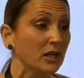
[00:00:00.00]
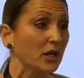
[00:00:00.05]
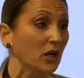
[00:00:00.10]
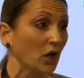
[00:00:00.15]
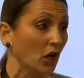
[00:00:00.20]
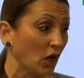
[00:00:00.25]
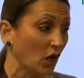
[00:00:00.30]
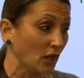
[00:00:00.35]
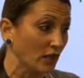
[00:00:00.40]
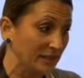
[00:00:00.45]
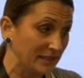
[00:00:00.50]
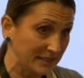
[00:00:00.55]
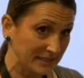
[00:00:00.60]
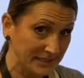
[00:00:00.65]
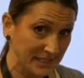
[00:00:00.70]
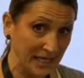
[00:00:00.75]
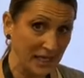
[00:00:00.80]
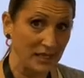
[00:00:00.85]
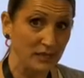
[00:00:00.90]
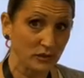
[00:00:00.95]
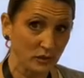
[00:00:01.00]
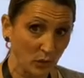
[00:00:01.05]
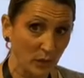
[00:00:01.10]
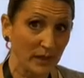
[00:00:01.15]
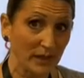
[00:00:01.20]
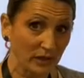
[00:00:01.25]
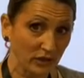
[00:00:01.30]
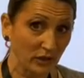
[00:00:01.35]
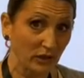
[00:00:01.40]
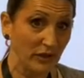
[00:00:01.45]
are 10,
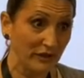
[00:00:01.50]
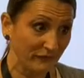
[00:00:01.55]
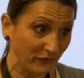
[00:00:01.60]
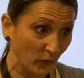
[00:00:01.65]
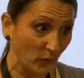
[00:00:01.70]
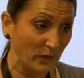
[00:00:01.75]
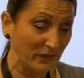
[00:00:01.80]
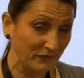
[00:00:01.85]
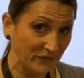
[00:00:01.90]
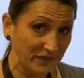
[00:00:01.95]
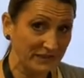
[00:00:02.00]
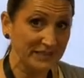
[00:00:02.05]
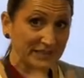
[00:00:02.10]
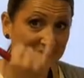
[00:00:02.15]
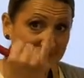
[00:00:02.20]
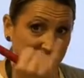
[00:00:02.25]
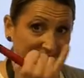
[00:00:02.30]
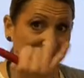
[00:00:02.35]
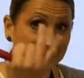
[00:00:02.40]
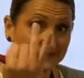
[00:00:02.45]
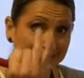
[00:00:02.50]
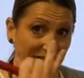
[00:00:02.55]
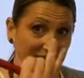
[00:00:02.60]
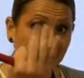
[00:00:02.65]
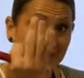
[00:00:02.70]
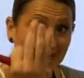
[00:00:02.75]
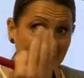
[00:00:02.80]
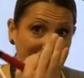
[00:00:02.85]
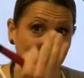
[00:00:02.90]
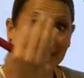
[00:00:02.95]
20, 30, 40, 50, 60,
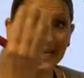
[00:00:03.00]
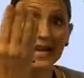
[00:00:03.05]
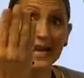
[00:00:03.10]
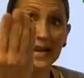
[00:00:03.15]
70, 80,